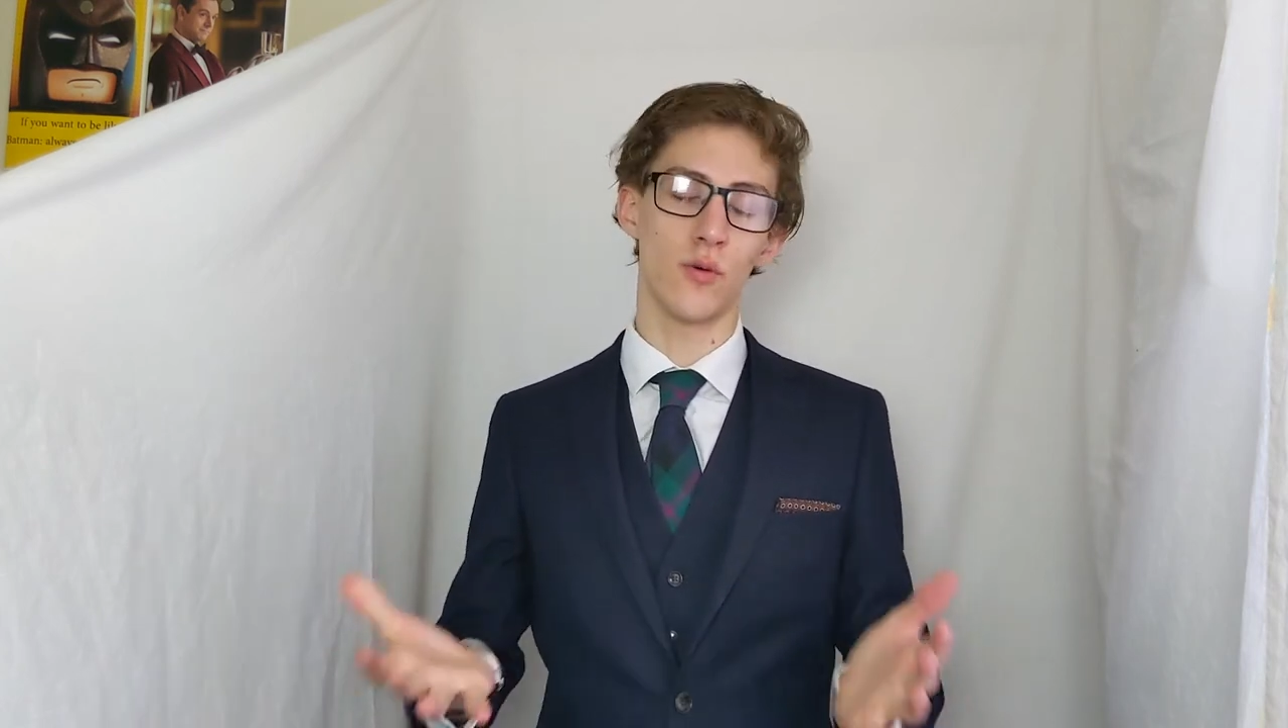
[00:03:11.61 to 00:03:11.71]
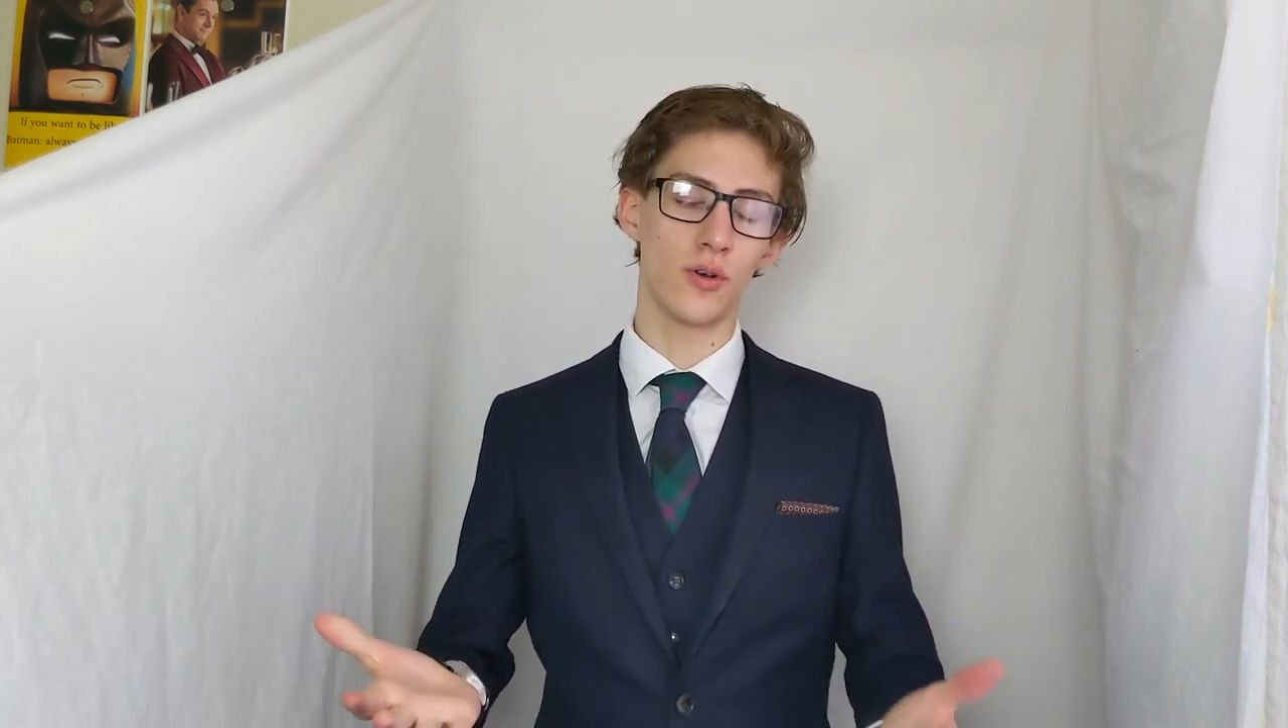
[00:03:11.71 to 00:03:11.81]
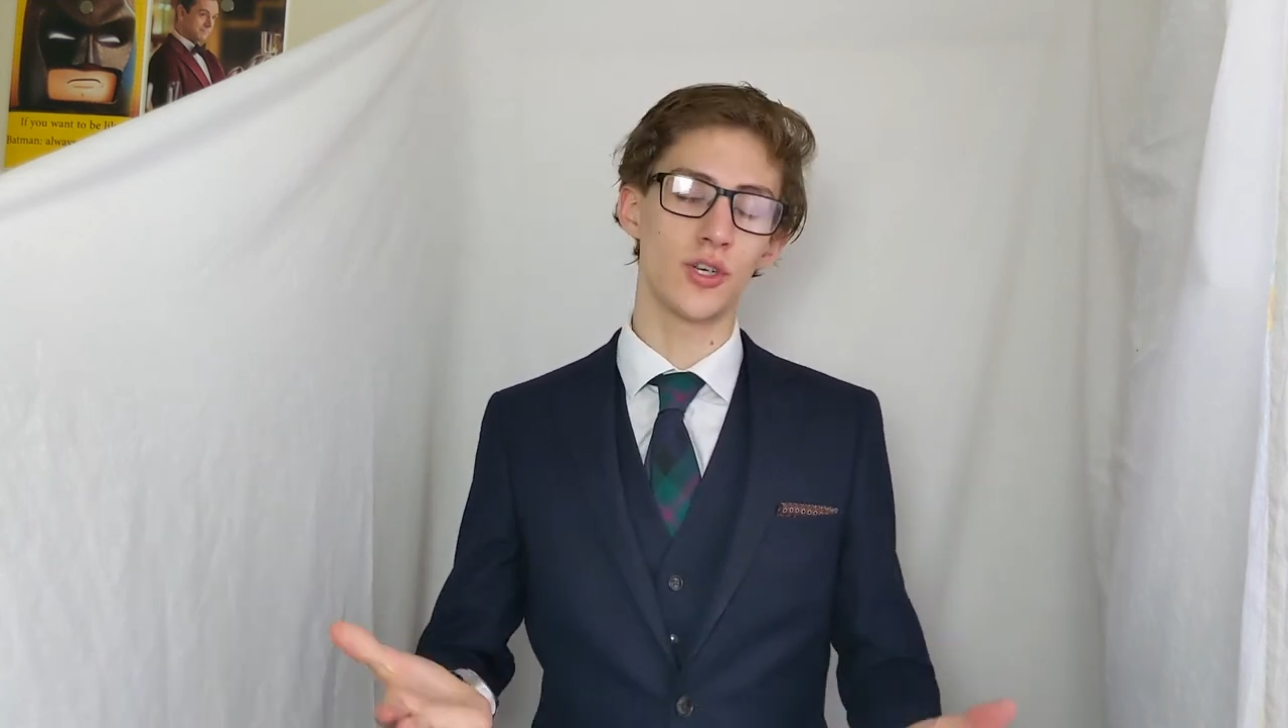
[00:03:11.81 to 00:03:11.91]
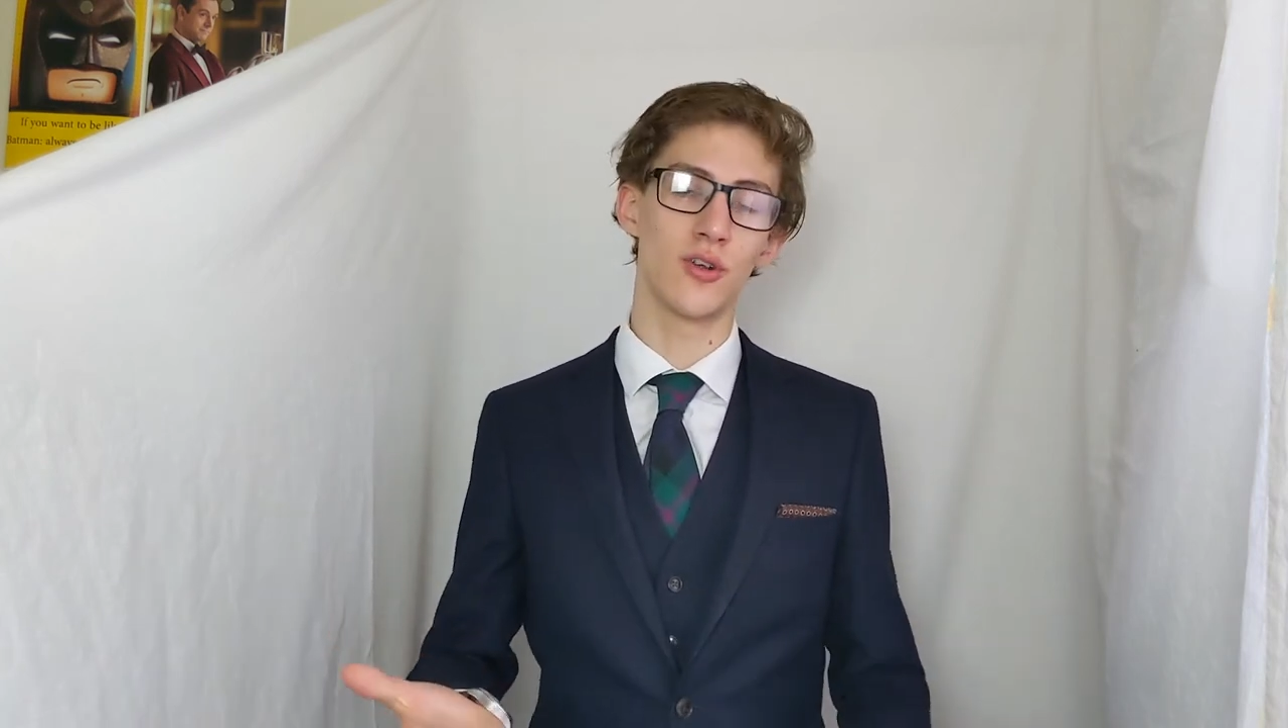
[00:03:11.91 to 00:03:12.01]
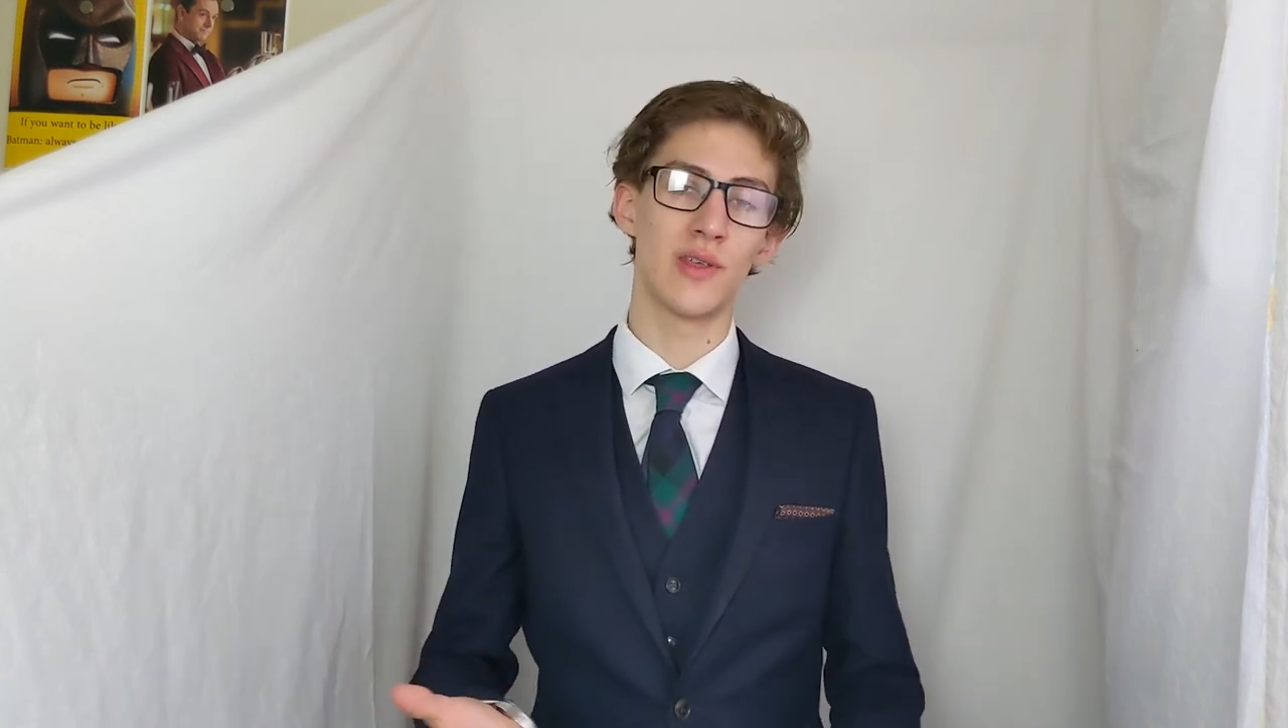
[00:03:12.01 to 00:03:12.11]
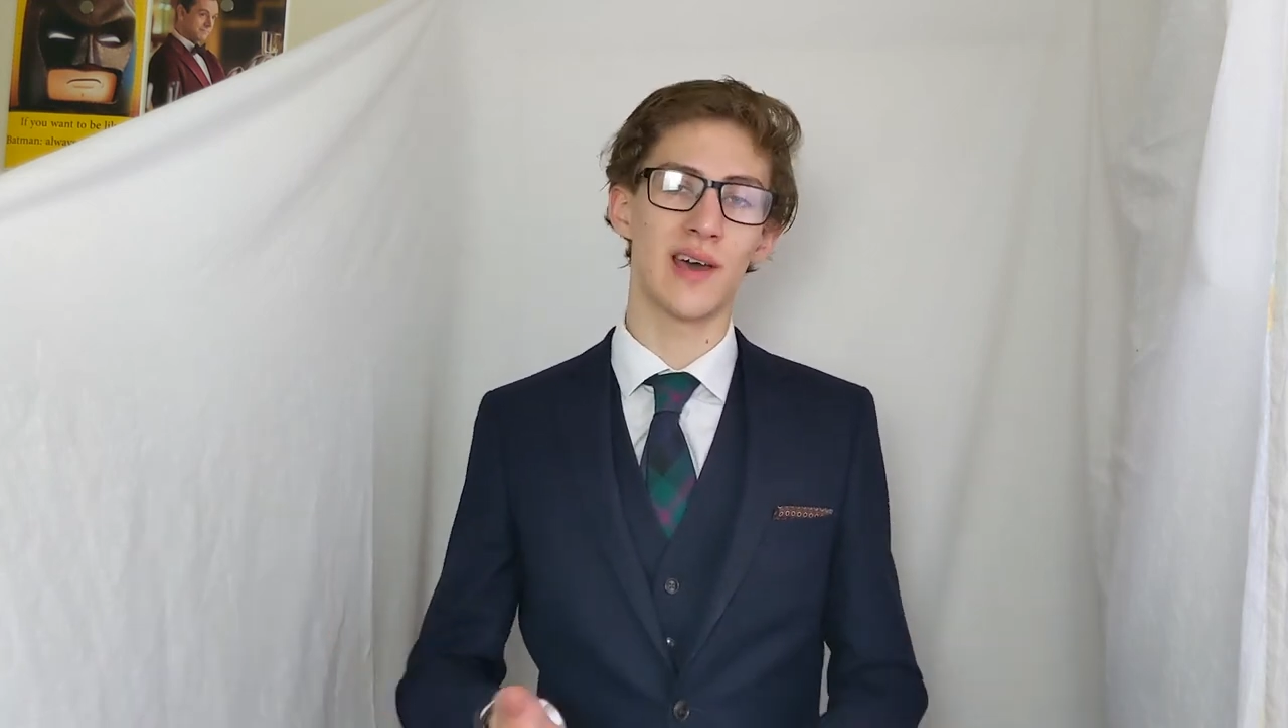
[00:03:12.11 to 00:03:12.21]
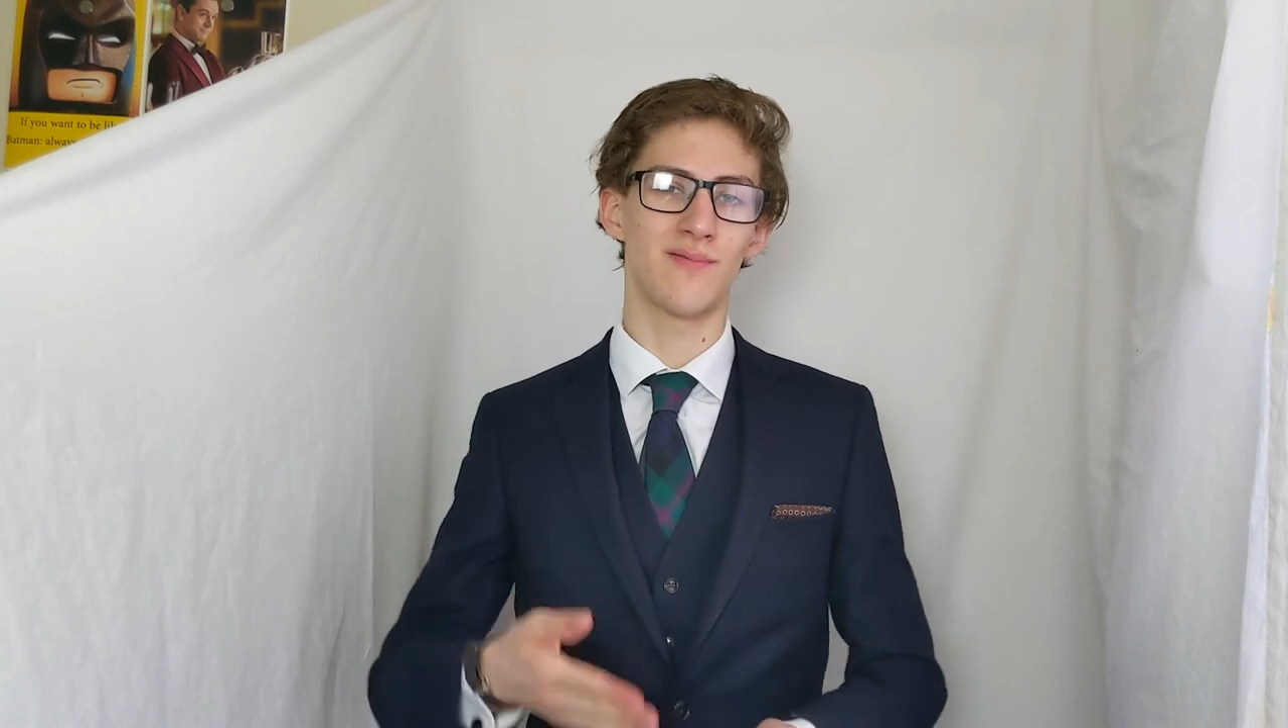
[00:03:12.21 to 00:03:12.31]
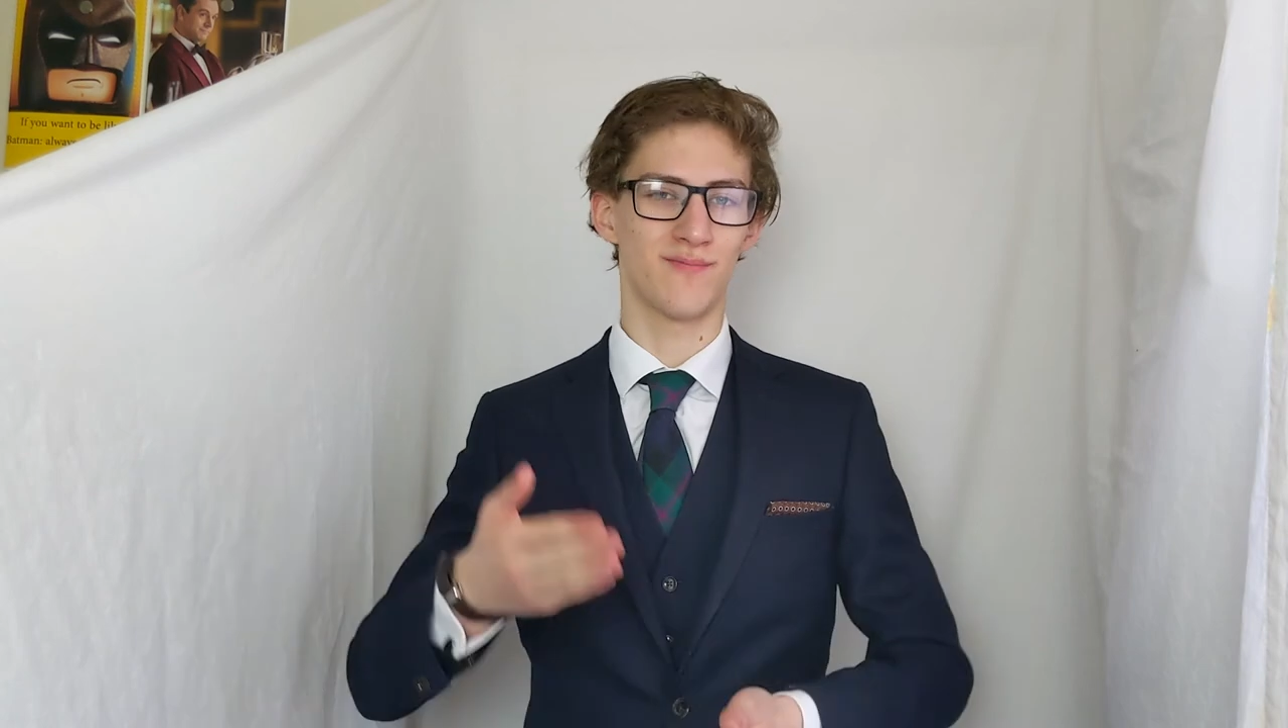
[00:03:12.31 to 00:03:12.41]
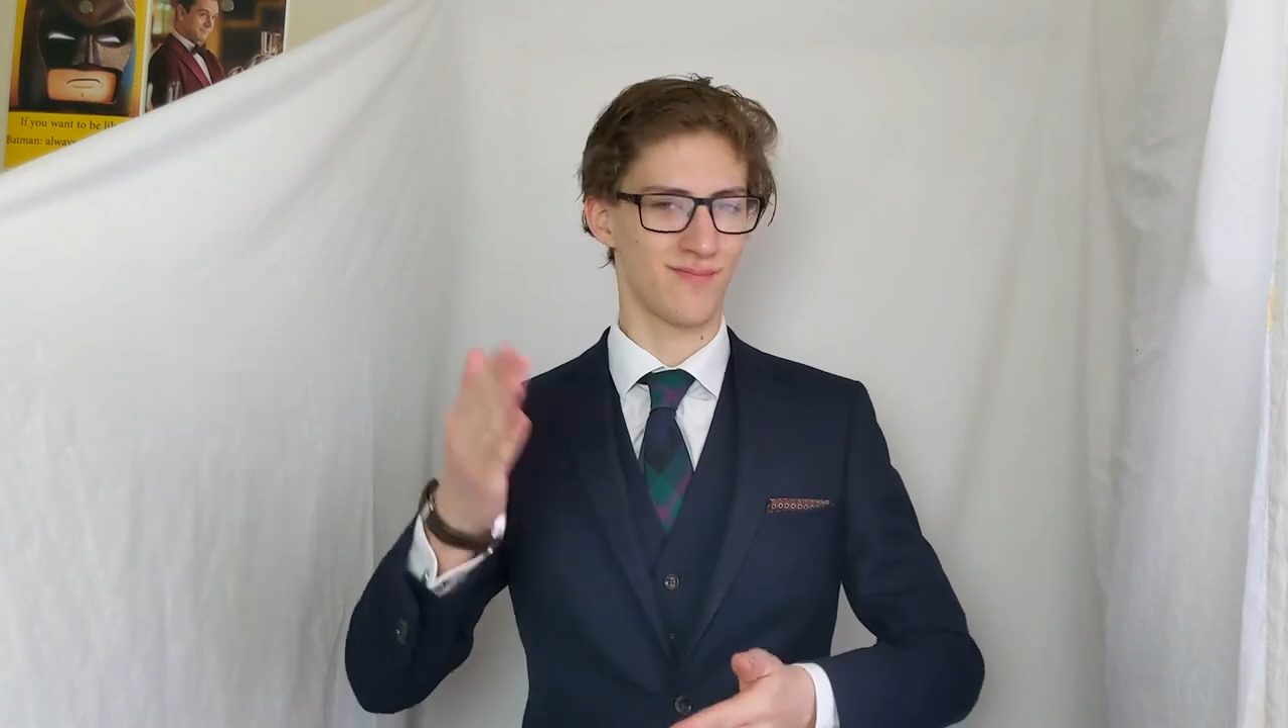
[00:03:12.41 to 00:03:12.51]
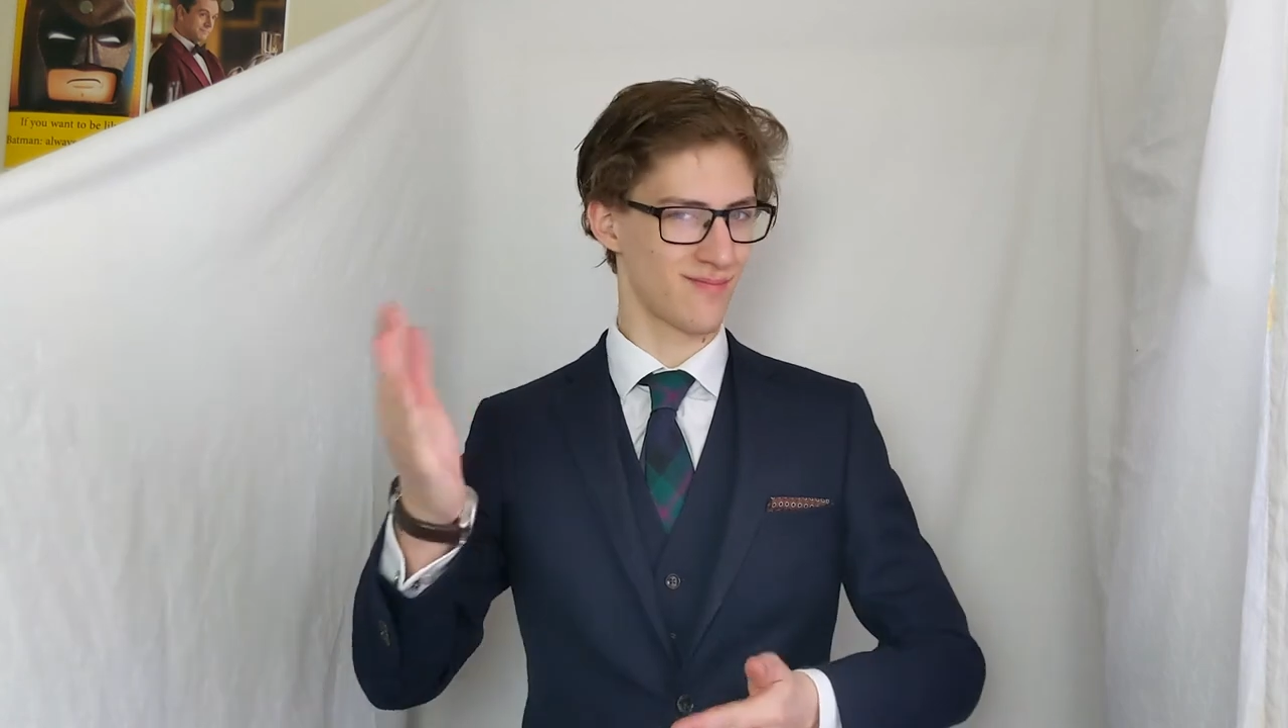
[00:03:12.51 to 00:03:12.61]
you want to do that,